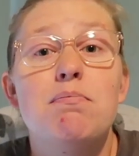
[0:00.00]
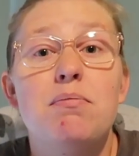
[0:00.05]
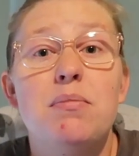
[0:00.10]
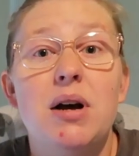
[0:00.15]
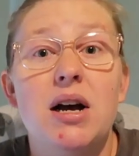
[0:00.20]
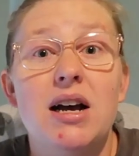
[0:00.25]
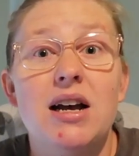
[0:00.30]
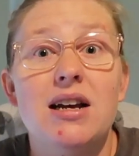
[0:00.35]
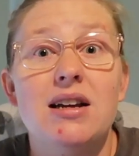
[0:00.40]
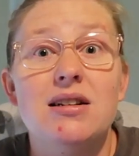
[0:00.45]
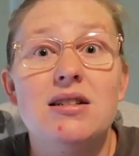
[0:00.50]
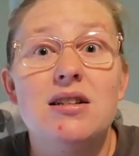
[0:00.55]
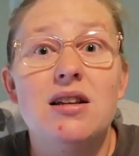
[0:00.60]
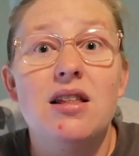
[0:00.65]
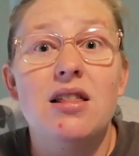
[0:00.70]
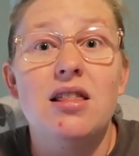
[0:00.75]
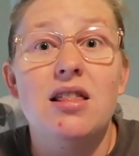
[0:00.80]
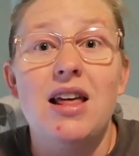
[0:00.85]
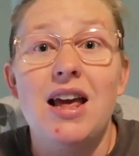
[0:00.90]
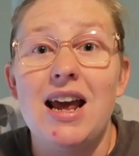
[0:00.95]
But
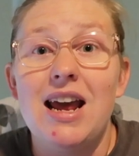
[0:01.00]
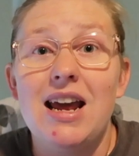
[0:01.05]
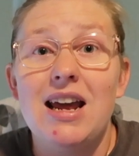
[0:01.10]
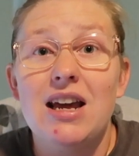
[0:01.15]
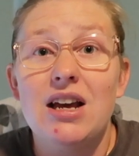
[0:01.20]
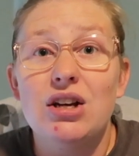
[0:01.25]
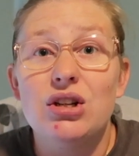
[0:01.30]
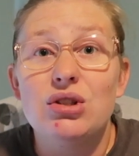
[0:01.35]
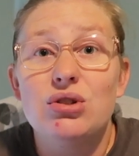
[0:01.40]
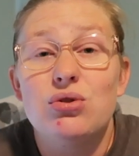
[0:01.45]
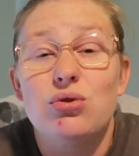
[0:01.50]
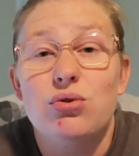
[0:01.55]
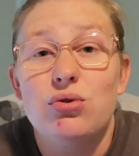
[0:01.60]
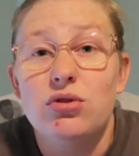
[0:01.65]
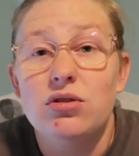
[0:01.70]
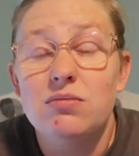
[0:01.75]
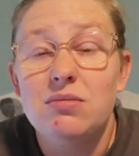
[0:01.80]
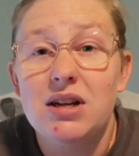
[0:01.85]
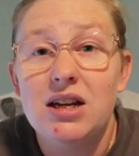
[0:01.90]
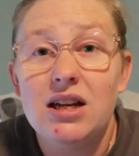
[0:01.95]
they
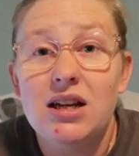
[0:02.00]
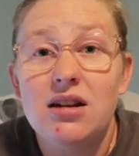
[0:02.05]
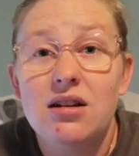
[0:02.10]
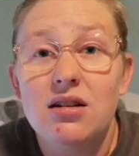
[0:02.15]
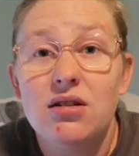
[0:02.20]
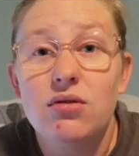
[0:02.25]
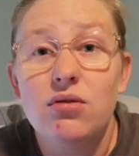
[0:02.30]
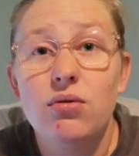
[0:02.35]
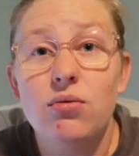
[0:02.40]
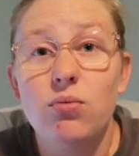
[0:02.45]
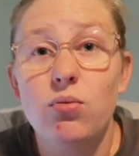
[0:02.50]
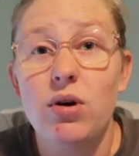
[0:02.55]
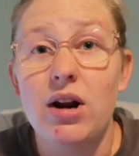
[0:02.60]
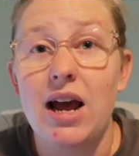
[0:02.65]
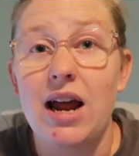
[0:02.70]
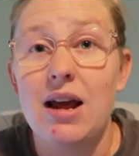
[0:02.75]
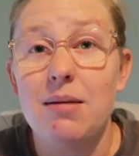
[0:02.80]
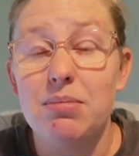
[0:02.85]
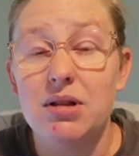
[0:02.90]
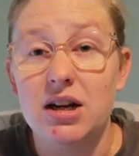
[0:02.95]
told me when
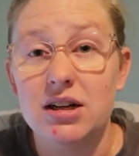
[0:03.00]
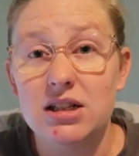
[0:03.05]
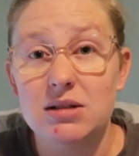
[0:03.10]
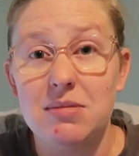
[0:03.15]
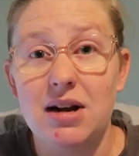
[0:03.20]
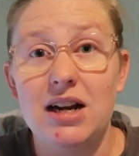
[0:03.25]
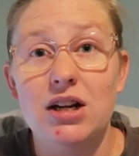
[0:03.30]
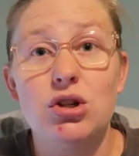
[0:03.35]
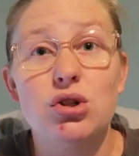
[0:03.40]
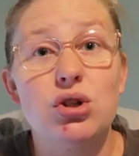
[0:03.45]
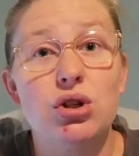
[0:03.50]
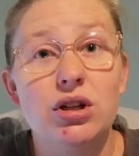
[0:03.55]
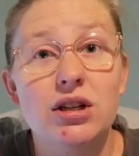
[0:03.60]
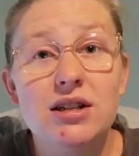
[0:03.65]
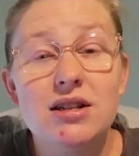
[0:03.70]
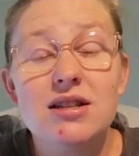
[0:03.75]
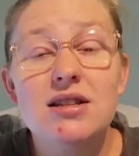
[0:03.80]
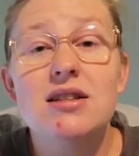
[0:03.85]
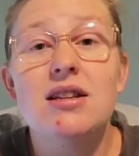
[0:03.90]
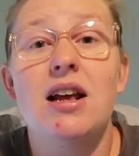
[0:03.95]
I plugged in my
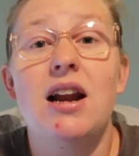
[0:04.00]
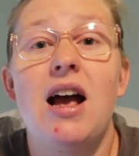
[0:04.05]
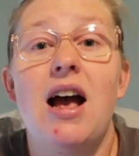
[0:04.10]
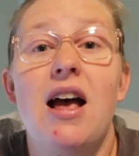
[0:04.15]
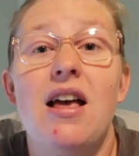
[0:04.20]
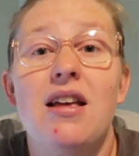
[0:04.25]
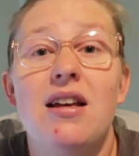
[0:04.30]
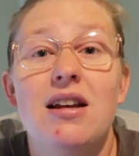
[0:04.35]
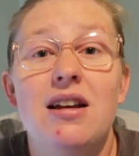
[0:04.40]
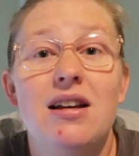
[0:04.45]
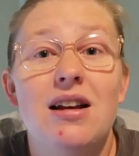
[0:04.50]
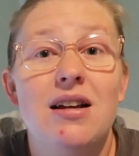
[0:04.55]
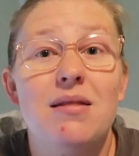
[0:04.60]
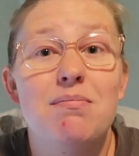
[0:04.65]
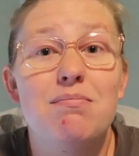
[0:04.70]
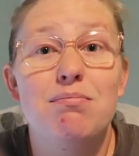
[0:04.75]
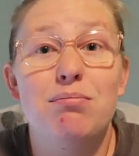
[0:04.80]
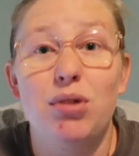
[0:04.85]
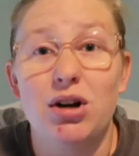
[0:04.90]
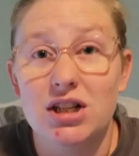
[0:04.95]
insurance that
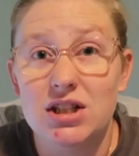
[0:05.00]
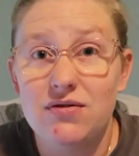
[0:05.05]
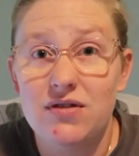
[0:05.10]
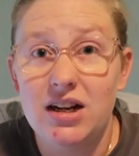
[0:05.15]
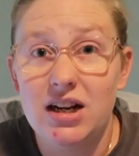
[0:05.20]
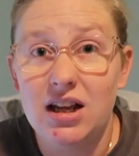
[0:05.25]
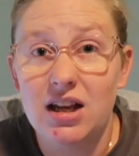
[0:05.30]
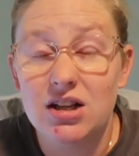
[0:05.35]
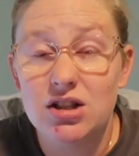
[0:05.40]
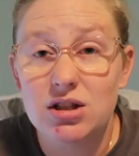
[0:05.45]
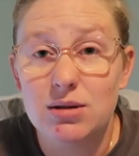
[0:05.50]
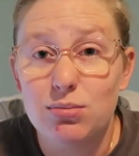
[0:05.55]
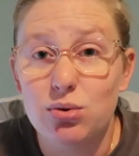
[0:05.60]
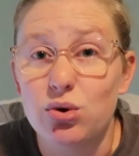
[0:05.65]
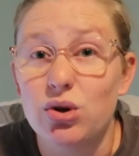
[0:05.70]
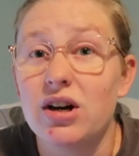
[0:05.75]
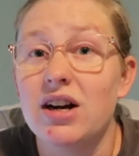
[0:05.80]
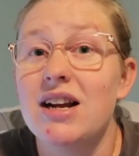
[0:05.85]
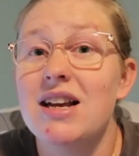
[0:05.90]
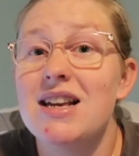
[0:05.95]
breastfeeding
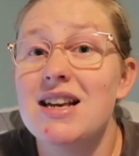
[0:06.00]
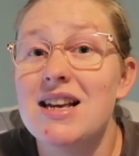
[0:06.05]
support